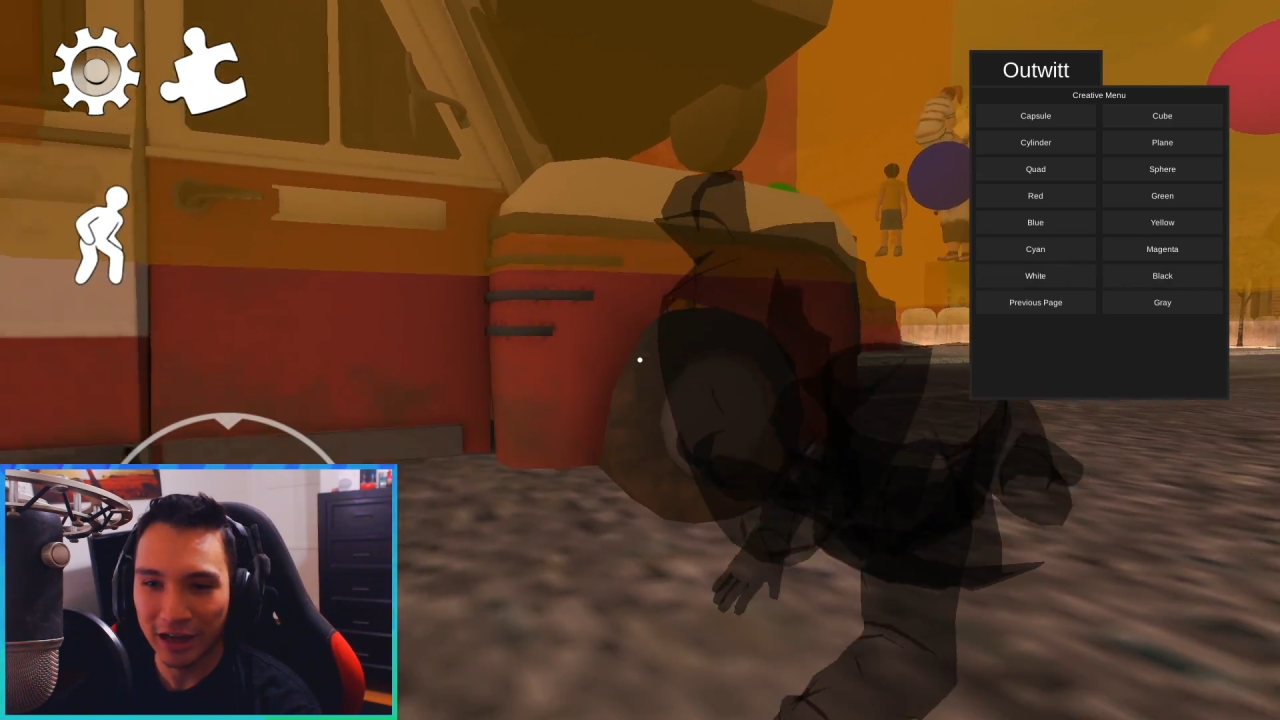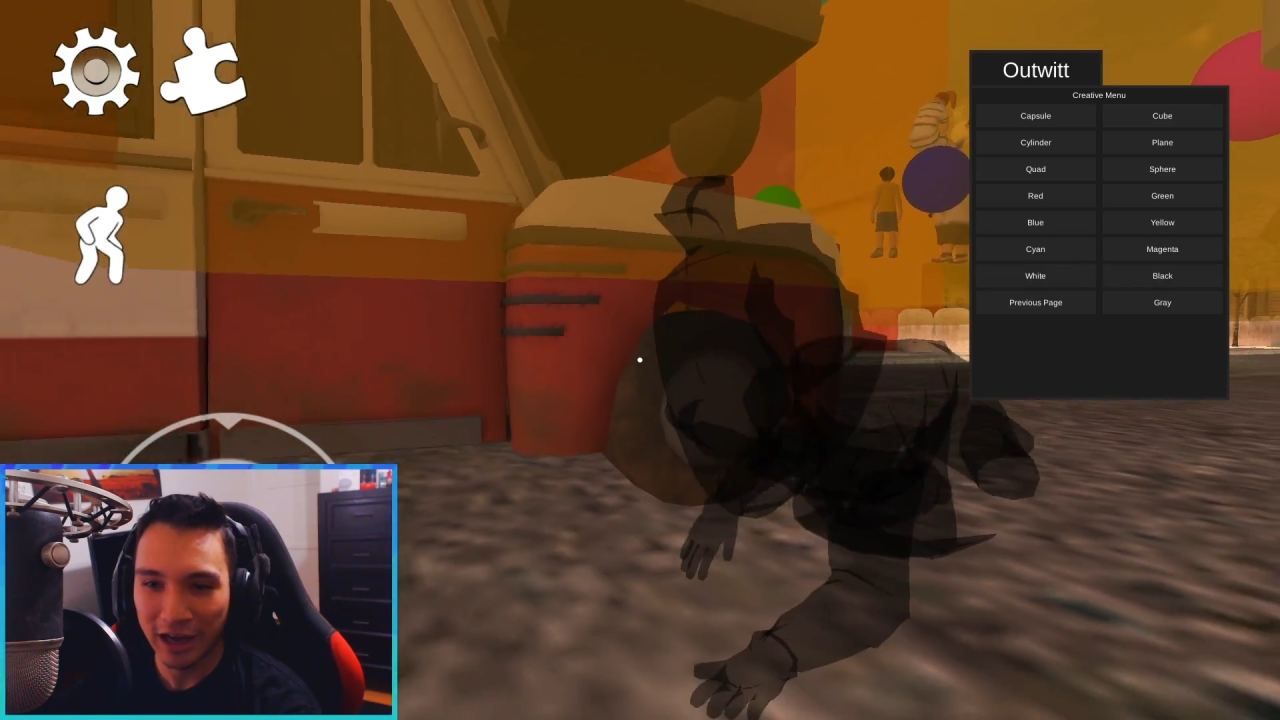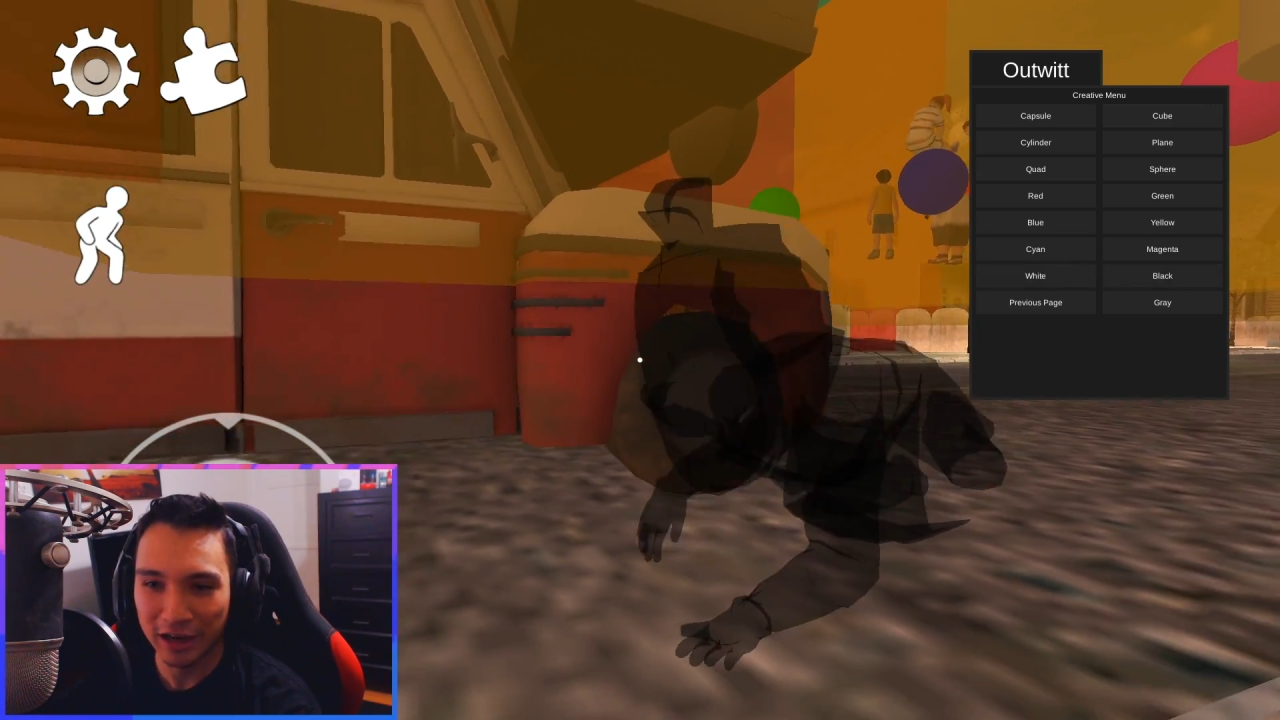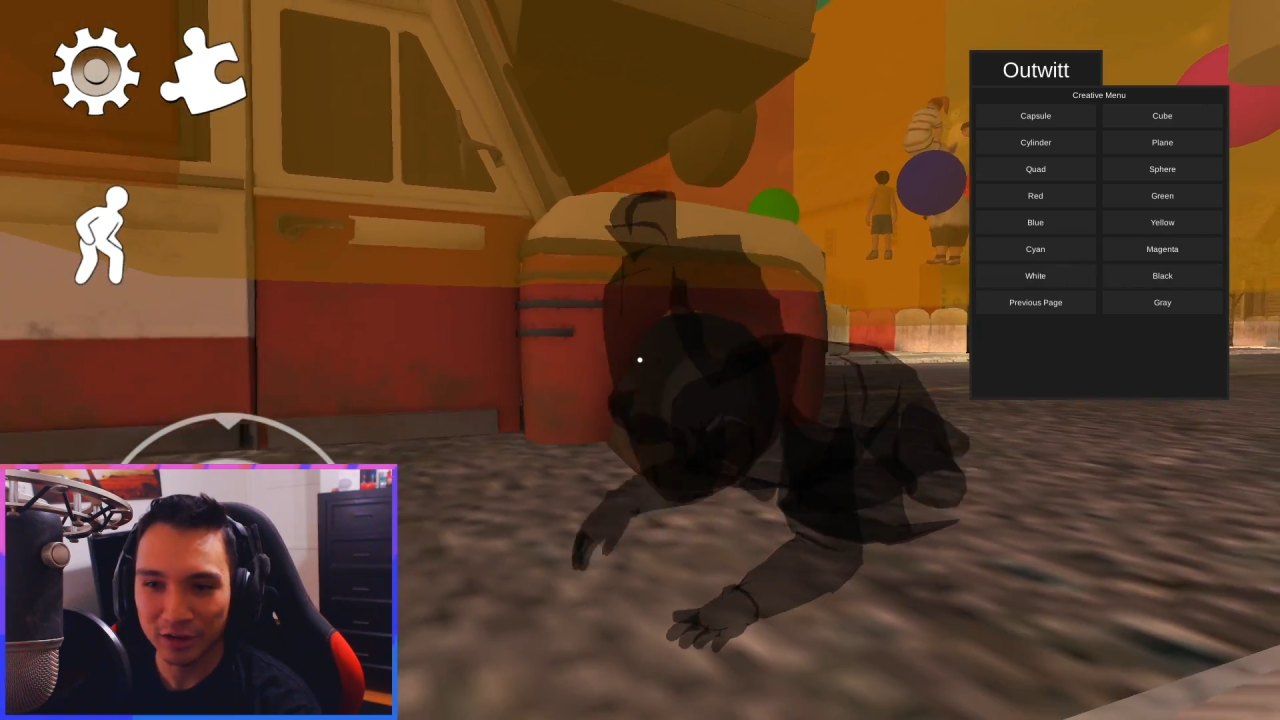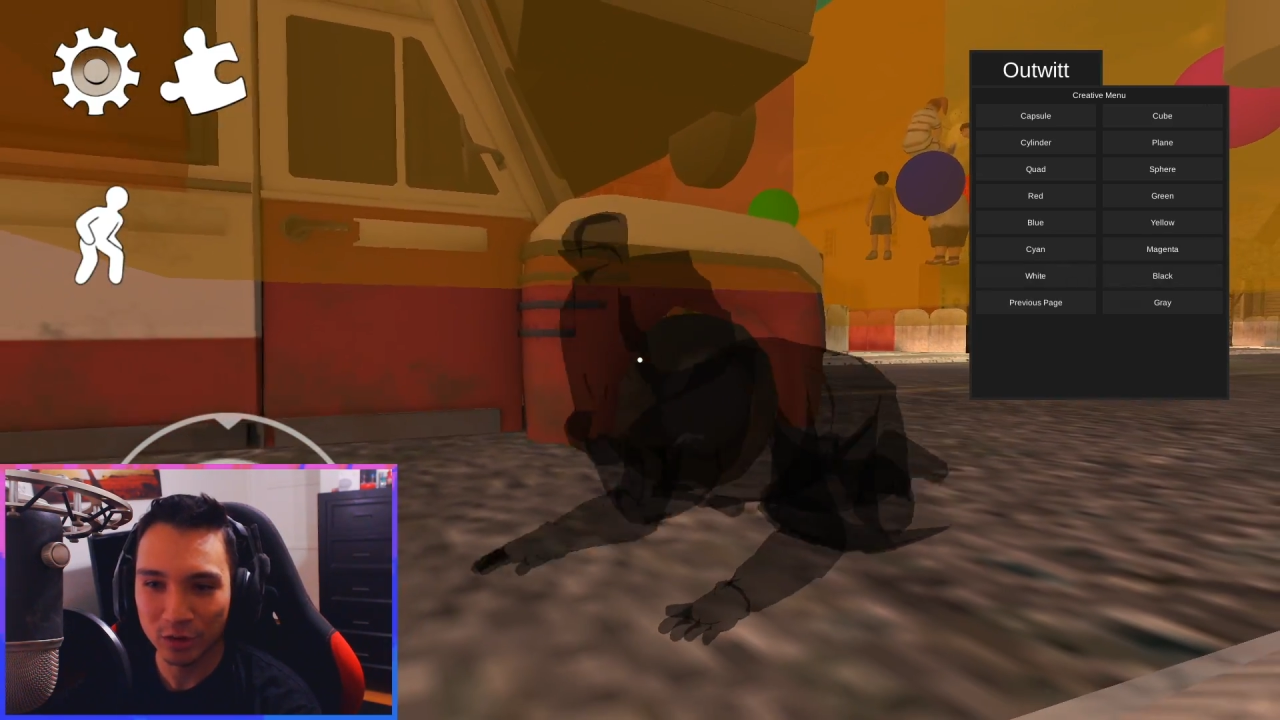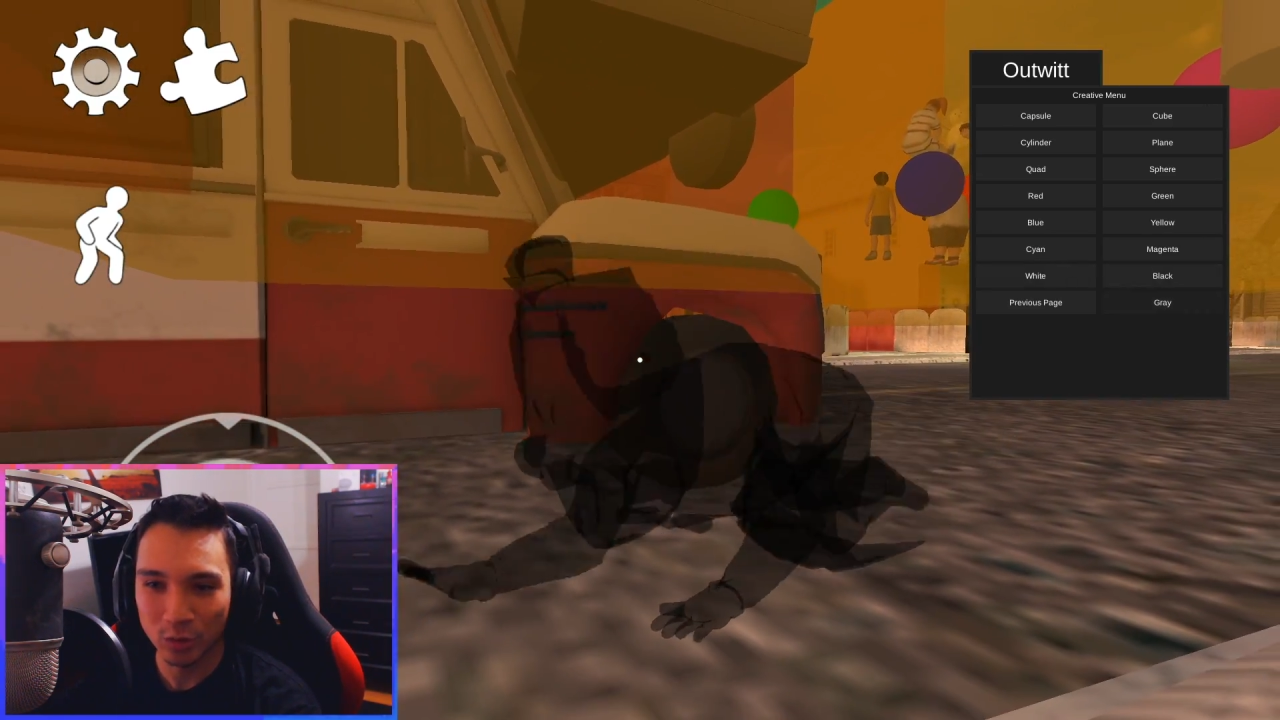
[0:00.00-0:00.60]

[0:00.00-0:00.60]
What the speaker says: and